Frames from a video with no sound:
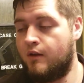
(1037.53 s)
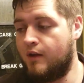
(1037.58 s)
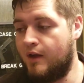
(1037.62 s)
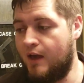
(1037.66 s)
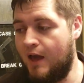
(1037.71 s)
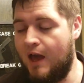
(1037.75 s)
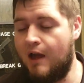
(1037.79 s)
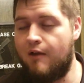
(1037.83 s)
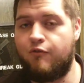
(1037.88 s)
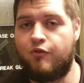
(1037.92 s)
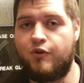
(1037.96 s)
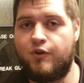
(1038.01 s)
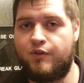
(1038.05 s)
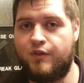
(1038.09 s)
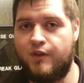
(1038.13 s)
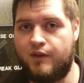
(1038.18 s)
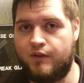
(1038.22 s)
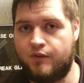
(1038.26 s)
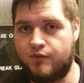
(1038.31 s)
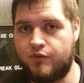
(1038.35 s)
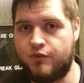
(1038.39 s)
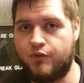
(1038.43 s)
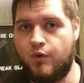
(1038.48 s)

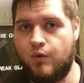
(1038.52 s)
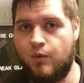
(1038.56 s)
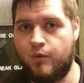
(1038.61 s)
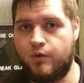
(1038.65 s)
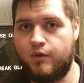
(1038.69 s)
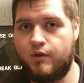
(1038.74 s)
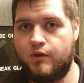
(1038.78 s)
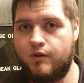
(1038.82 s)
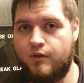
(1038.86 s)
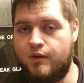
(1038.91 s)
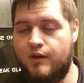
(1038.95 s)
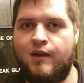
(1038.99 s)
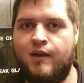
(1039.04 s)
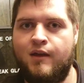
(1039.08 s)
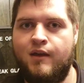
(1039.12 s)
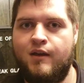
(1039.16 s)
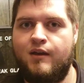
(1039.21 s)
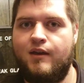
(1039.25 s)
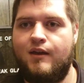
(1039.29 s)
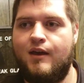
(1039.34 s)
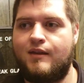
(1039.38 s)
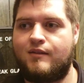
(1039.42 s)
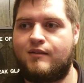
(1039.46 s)
Everything sold.
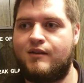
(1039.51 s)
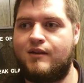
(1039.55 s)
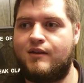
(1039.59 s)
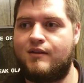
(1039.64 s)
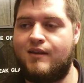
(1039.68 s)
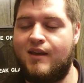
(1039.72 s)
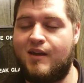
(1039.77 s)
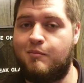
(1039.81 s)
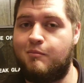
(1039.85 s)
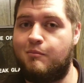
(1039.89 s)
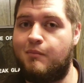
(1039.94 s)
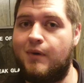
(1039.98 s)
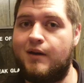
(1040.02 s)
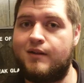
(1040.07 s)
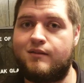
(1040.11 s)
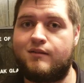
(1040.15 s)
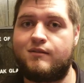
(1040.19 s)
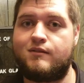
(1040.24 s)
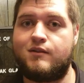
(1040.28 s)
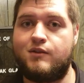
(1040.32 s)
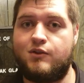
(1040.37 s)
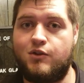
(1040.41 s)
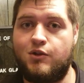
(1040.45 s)
And that's gonna take
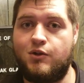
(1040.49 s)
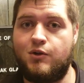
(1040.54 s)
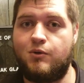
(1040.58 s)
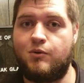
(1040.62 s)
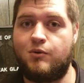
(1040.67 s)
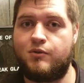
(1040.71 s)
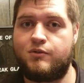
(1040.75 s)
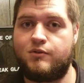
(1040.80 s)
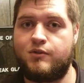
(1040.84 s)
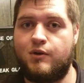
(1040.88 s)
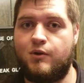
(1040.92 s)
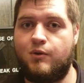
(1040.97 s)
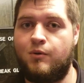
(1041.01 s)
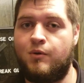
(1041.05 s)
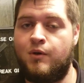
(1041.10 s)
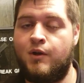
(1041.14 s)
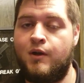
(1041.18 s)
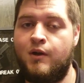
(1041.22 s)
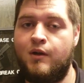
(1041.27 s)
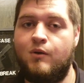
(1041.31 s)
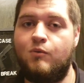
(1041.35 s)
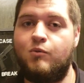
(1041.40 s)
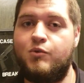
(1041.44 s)
months to do. So
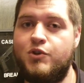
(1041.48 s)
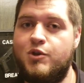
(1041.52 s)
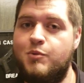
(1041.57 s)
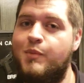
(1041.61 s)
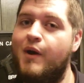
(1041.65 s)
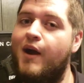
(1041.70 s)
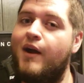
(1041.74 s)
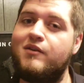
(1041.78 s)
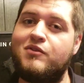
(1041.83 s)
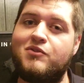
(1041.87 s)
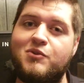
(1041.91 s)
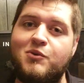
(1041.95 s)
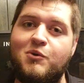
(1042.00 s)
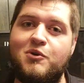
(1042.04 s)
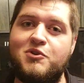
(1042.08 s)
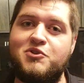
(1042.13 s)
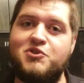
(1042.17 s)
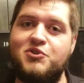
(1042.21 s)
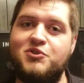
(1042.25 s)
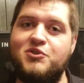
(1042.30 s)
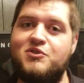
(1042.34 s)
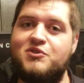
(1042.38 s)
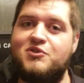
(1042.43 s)
when you buy storage
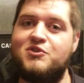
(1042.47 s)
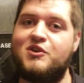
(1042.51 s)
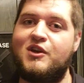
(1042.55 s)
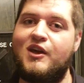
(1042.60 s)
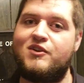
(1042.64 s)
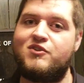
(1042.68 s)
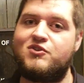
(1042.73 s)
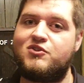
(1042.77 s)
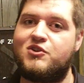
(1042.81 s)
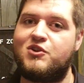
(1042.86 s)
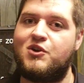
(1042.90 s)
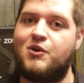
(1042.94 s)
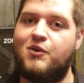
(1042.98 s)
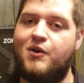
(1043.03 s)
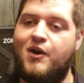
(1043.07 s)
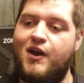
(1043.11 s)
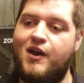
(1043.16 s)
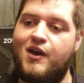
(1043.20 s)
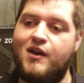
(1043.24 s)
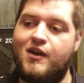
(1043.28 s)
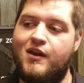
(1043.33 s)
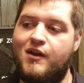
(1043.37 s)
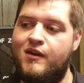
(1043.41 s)
units, you can't just go,
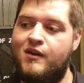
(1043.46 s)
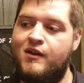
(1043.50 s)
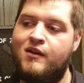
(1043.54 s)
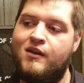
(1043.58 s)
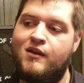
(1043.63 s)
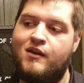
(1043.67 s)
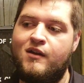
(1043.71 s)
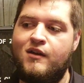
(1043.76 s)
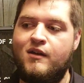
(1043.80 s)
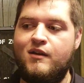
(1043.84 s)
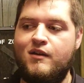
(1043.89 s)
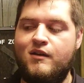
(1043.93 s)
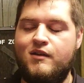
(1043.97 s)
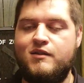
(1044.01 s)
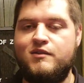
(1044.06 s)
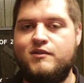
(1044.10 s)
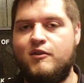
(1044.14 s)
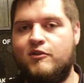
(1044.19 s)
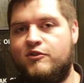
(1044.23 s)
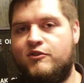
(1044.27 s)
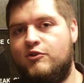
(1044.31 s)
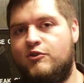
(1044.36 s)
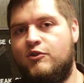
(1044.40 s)
hey,
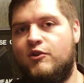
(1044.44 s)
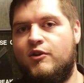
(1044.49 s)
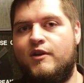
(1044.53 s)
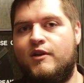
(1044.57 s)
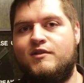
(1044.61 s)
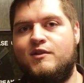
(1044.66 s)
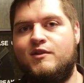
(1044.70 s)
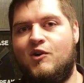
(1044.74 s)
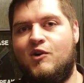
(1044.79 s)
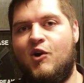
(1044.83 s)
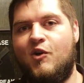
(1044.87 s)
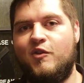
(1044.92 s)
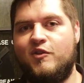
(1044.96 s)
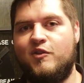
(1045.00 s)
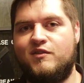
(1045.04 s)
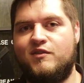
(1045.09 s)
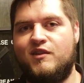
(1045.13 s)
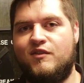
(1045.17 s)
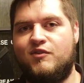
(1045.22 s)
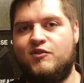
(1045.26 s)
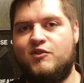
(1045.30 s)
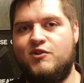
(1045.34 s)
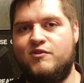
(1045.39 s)
sell, to, sell all this
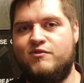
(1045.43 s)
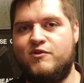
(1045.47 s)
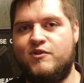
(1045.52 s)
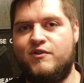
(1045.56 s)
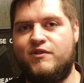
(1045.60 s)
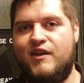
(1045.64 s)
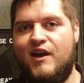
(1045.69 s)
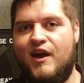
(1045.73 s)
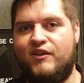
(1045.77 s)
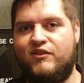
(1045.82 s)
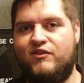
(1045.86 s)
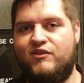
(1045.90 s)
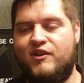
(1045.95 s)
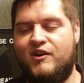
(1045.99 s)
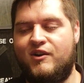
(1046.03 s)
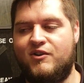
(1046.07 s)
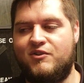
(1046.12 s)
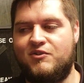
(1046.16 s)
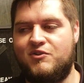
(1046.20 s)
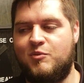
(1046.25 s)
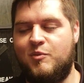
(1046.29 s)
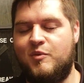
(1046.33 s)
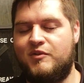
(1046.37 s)
stuff to you for $1,000.
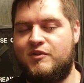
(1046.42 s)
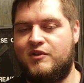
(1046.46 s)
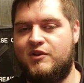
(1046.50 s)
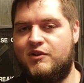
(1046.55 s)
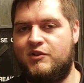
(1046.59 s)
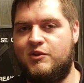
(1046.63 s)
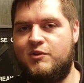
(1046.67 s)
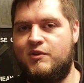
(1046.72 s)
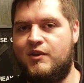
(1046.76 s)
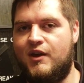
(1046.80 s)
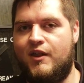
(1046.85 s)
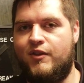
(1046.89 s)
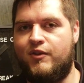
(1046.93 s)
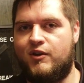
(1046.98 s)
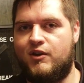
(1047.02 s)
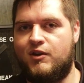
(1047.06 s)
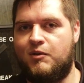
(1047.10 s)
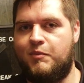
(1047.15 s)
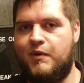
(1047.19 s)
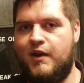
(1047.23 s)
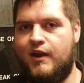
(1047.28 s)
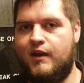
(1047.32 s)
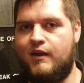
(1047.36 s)
Nobody's gonna do that. They're
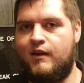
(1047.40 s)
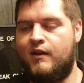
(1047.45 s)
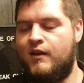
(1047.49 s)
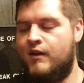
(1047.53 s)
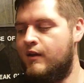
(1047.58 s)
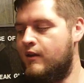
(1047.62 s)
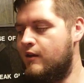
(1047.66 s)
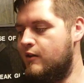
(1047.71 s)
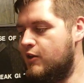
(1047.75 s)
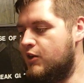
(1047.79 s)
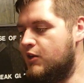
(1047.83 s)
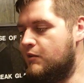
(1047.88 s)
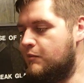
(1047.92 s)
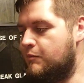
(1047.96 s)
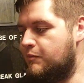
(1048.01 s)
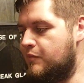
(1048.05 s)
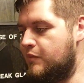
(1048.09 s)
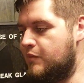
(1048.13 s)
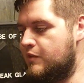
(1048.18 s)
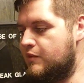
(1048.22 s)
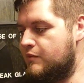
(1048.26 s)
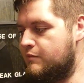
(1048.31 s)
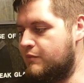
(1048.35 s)
gonna pay, you're gonna
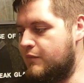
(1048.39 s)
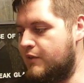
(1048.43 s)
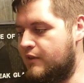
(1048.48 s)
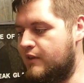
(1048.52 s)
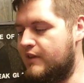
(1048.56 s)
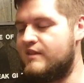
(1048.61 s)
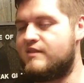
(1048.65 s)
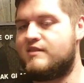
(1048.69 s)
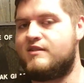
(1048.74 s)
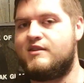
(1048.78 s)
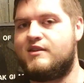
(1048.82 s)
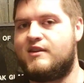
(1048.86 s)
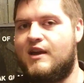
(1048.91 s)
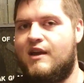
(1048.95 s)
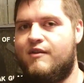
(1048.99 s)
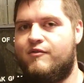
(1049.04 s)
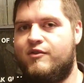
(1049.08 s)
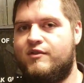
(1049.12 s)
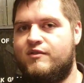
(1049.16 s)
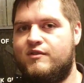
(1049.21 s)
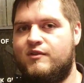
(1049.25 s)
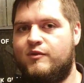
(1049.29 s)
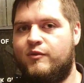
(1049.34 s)
be listing
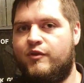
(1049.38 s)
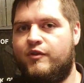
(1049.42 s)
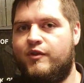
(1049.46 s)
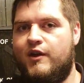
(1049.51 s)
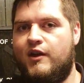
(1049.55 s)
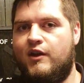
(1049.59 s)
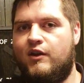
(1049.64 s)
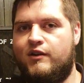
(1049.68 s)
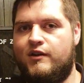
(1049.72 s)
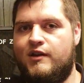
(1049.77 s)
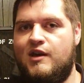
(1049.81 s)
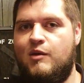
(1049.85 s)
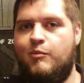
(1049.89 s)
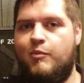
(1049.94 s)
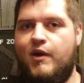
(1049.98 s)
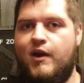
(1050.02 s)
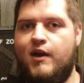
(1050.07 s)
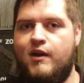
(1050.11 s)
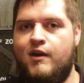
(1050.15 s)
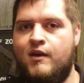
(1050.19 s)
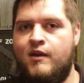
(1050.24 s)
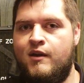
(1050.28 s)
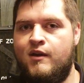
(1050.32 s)
every single thing on
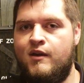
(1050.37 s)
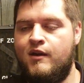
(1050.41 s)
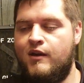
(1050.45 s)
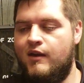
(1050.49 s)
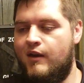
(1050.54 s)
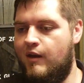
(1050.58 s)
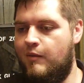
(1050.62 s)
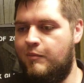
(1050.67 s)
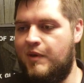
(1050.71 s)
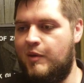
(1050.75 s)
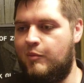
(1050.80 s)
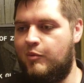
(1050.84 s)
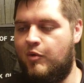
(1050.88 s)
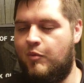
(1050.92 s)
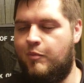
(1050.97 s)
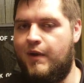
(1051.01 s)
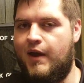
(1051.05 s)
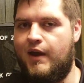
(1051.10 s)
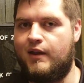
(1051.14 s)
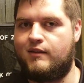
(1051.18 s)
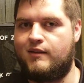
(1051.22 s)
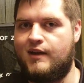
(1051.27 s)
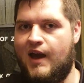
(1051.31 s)
eBay and people will
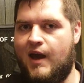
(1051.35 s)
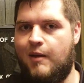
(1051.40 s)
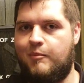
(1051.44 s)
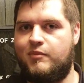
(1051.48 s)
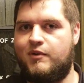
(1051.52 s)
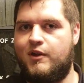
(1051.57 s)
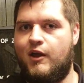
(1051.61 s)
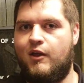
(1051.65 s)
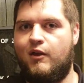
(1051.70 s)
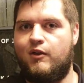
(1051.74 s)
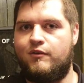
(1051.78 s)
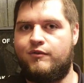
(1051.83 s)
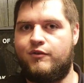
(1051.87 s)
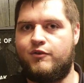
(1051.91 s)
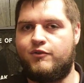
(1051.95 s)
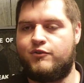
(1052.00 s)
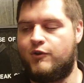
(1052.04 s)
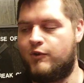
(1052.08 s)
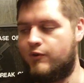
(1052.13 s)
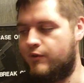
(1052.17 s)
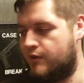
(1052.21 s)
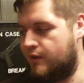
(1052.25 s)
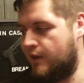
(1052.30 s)
pay top dollar for
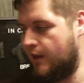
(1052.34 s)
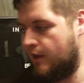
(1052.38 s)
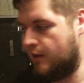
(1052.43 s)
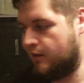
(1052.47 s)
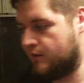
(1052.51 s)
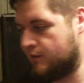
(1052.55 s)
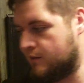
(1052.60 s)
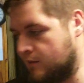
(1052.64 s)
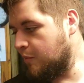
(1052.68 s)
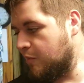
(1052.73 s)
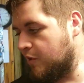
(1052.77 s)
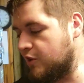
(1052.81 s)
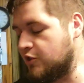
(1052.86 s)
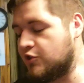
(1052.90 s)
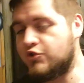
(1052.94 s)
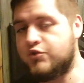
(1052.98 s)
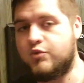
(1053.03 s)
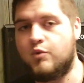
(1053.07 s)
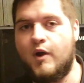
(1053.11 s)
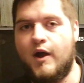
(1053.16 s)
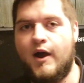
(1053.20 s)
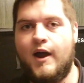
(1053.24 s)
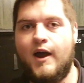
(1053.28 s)
certain things. I'm gonna
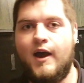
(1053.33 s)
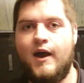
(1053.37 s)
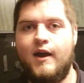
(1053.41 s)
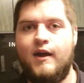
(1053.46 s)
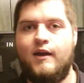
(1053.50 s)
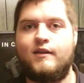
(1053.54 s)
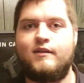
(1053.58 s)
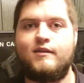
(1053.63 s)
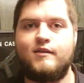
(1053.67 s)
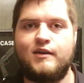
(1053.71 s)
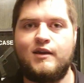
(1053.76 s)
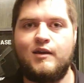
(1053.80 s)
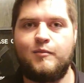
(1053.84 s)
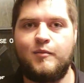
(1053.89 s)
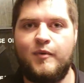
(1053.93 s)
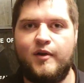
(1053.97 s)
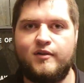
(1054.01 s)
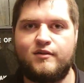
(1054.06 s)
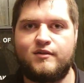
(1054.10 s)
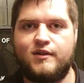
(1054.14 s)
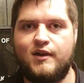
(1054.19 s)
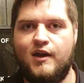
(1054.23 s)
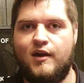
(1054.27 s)
try to get
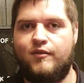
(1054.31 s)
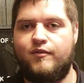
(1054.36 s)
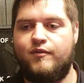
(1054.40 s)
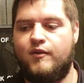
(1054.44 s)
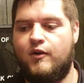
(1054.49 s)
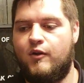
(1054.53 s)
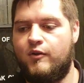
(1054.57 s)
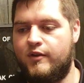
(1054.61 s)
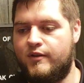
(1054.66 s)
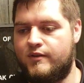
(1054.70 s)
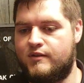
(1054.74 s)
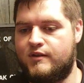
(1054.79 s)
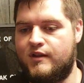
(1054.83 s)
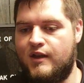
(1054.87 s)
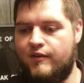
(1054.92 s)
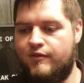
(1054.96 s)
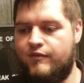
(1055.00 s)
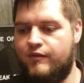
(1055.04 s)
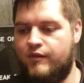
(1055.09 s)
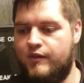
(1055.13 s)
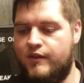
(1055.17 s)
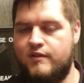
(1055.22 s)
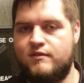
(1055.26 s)
my stuff, all this
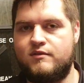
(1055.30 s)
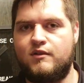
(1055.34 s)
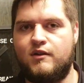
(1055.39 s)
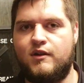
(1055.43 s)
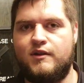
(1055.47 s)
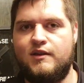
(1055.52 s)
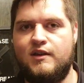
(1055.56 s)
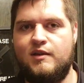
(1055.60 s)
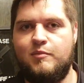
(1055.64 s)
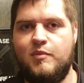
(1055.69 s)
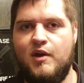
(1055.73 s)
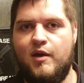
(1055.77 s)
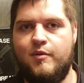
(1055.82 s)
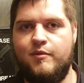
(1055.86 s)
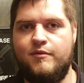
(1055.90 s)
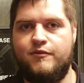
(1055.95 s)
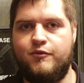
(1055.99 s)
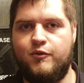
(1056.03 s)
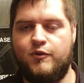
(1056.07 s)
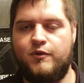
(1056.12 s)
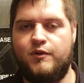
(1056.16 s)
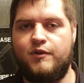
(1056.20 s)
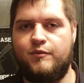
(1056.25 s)
stuff listed on eBay
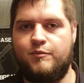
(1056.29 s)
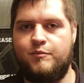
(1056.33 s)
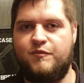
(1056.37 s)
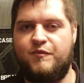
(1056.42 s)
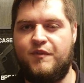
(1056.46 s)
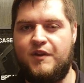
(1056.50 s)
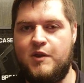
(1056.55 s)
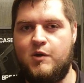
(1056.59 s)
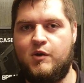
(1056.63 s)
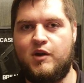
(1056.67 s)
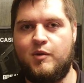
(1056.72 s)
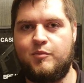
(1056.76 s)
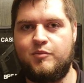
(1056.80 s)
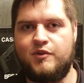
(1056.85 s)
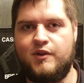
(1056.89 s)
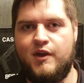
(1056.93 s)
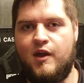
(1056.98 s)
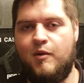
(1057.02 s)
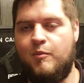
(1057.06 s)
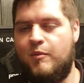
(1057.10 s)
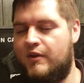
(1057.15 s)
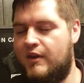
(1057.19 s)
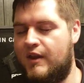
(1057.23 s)
before the video comes
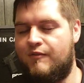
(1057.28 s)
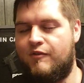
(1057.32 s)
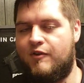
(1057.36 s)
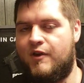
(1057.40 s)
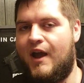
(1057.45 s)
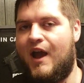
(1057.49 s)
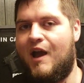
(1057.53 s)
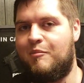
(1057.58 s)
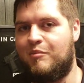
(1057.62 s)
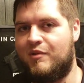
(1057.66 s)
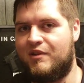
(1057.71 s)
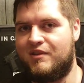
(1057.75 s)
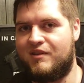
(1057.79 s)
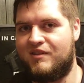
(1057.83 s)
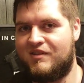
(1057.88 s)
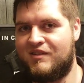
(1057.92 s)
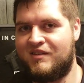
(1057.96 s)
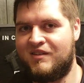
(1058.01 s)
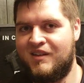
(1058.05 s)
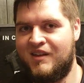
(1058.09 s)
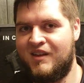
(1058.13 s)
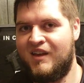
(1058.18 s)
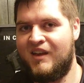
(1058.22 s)
out, but never
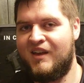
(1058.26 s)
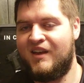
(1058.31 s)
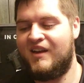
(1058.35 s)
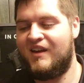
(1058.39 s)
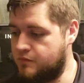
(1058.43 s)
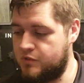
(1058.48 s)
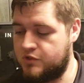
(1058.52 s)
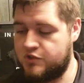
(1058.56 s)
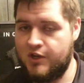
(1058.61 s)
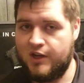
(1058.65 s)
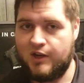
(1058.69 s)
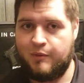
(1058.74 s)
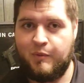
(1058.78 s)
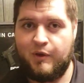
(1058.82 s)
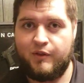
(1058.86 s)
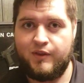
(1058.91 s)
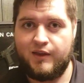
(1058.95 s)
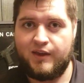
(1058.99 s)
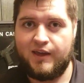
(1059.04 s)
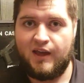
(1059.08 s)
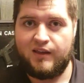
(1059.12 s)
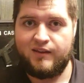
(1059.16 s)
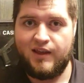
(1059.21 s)
happens. Check my
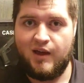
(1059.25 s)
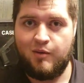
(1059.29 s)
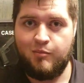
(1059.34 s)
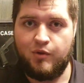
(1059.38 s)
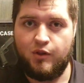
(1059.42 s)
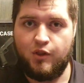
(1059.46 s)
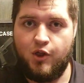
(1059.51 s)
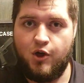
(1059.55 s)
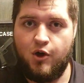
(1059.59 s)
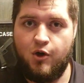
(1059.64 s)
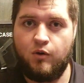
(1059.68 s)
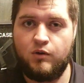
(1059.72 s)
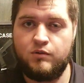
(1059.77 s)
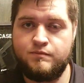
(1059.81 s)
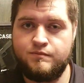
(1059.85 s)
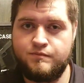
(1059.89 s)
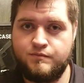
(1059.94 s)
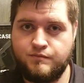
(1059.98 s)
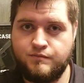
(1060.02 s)
link out down below.